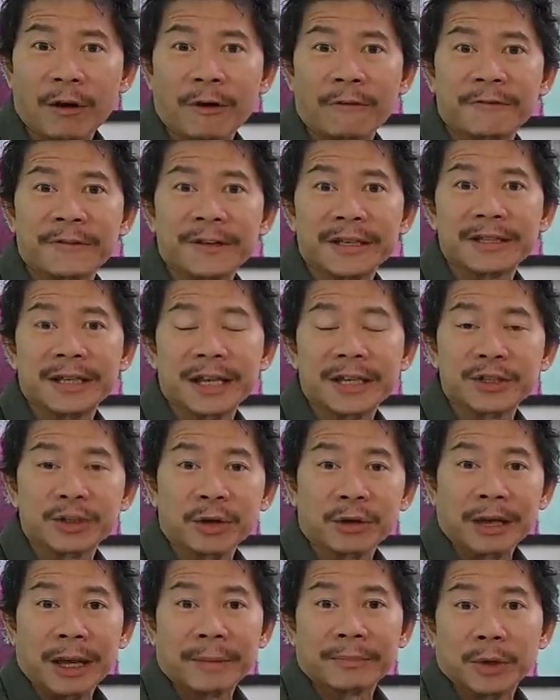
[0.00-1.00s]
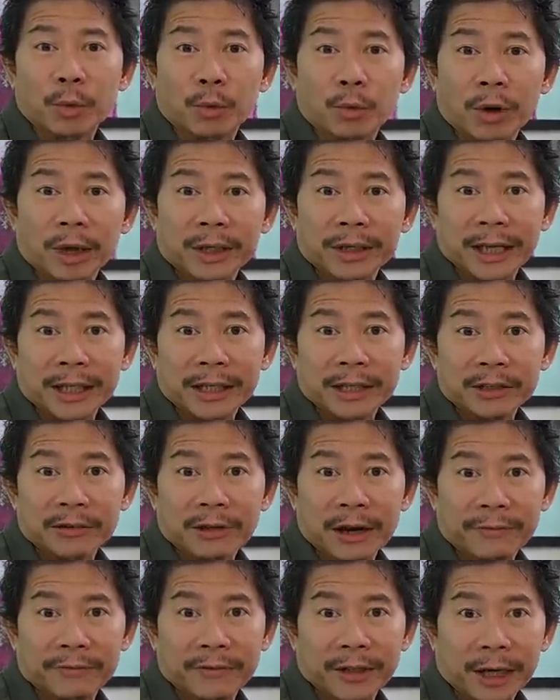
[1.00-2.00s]
office and show them the work that you
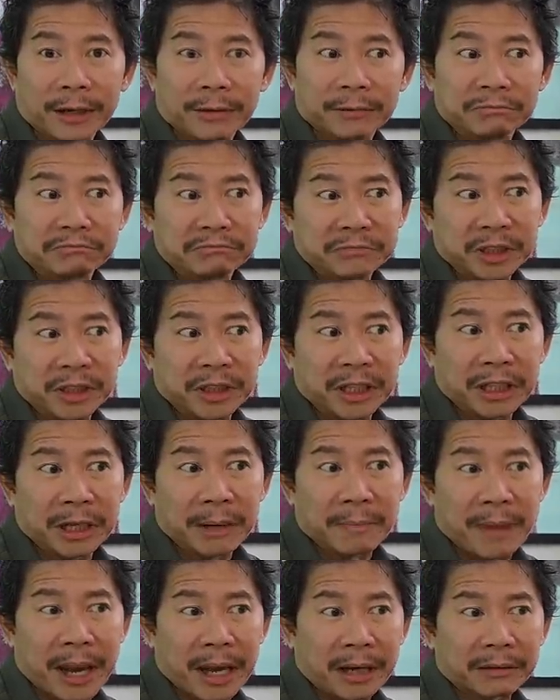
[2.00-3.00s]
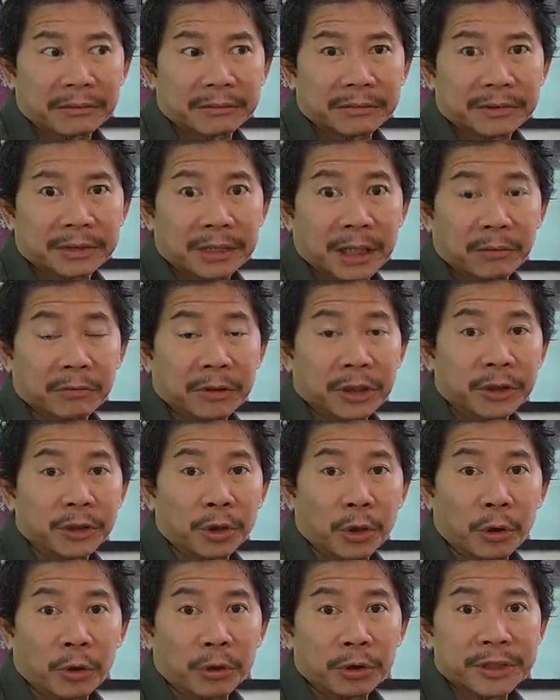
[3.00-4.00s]
have done. You need a bag. There were
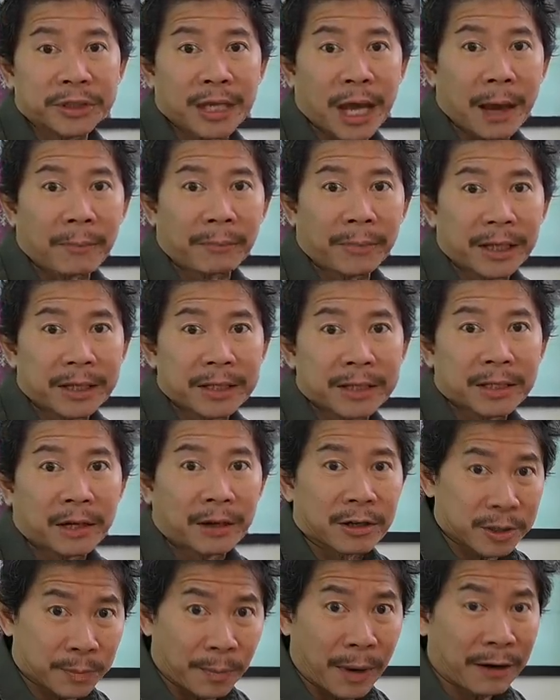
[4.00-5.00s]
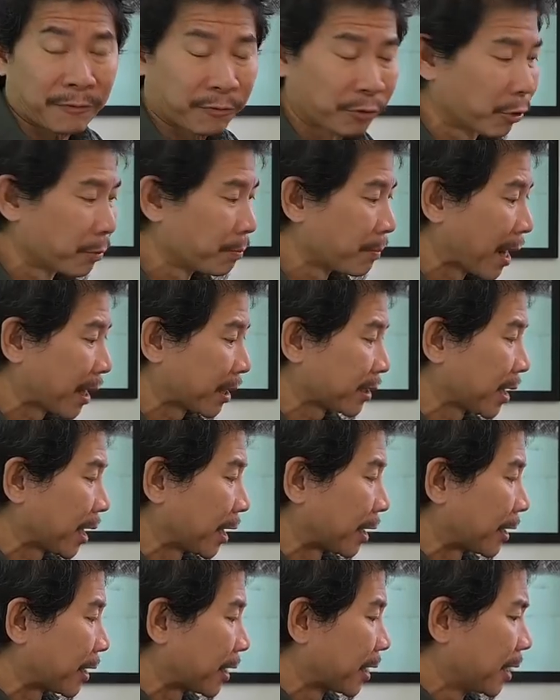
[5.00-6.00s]
no tablets or smartphone back
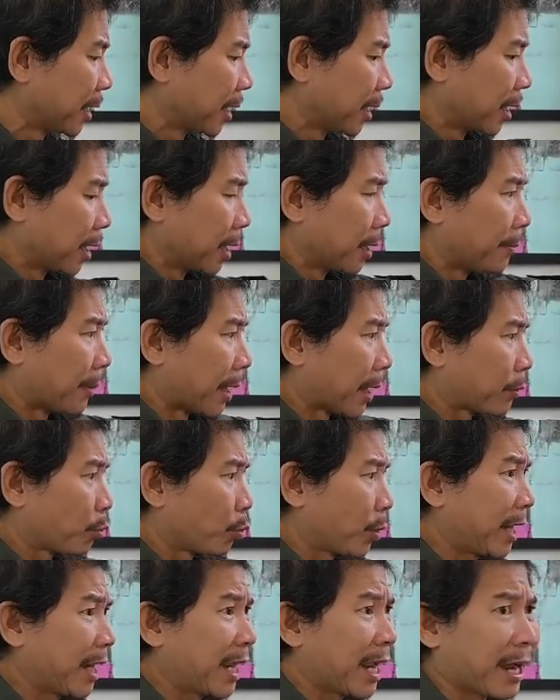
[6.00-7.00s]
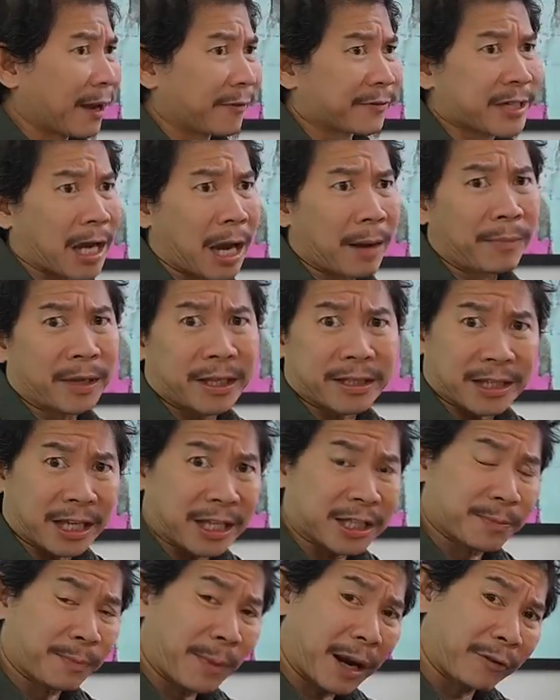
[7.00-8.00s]
then. But we have tablets
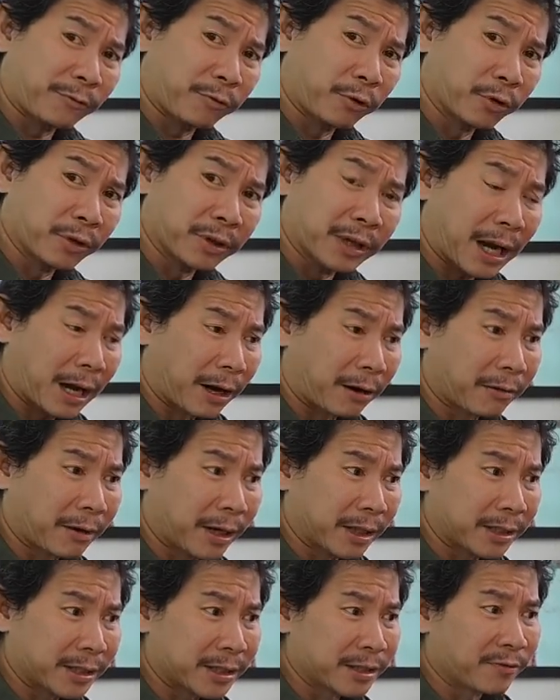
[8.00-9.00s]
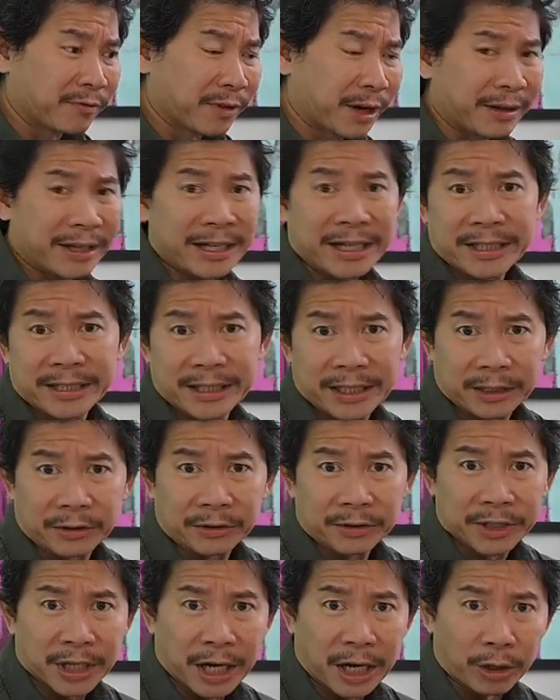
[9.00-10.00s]
and smartphone now, and it's very easy
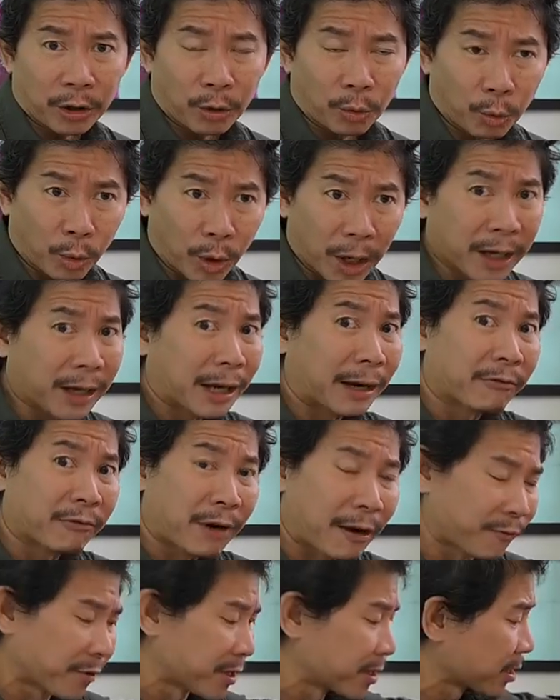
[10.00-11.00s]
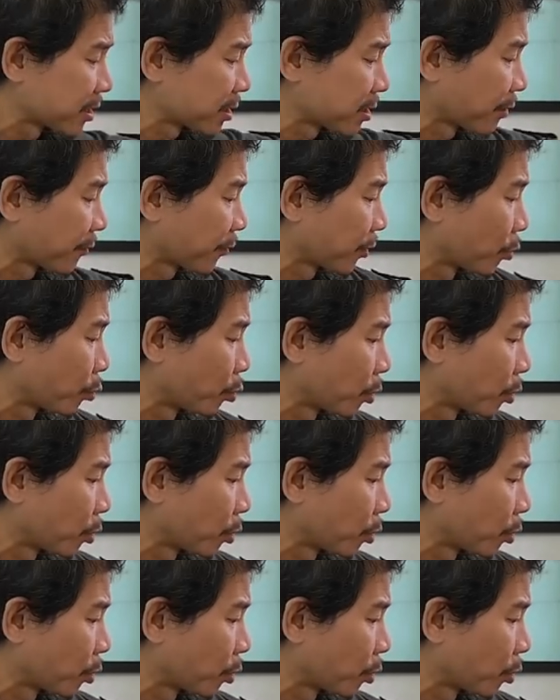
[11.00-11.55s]
to share your work and references of your